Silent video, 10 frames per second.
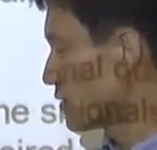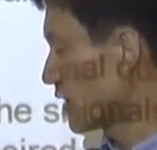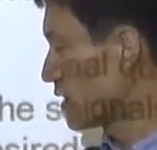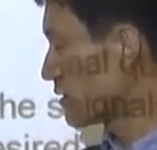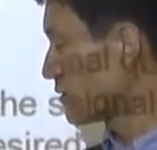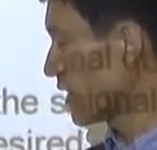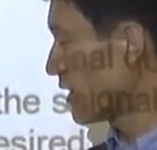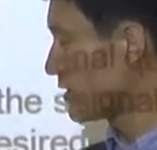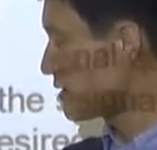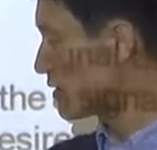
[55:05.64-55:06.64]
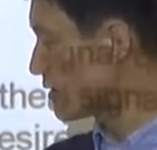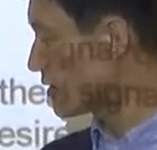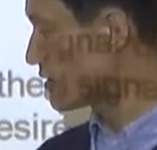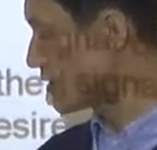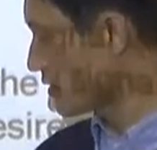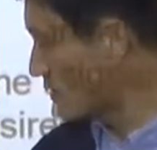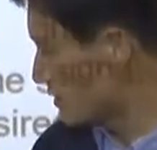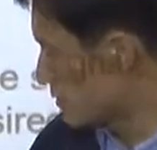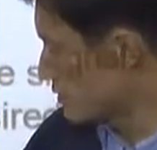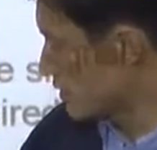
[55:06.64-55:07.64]
and then
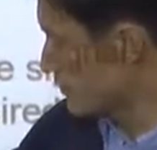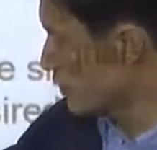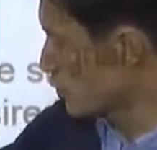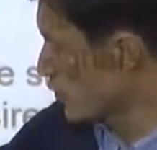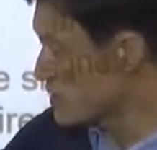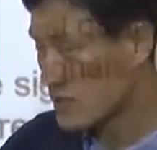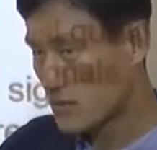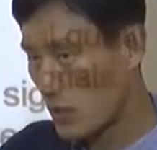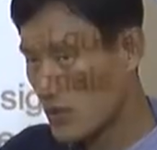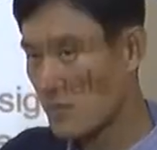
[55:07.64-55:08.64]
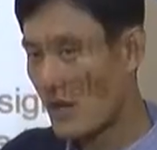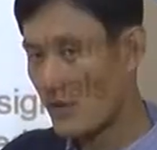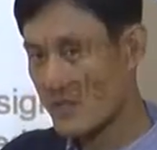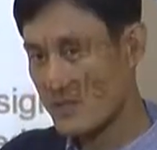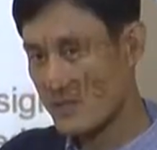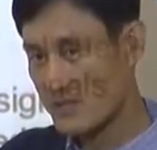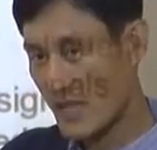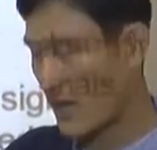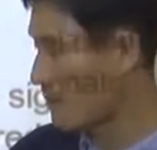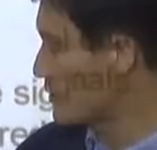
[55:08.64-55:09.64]
if the noise power is the
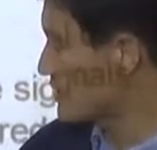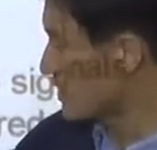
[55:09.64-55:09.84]
same, but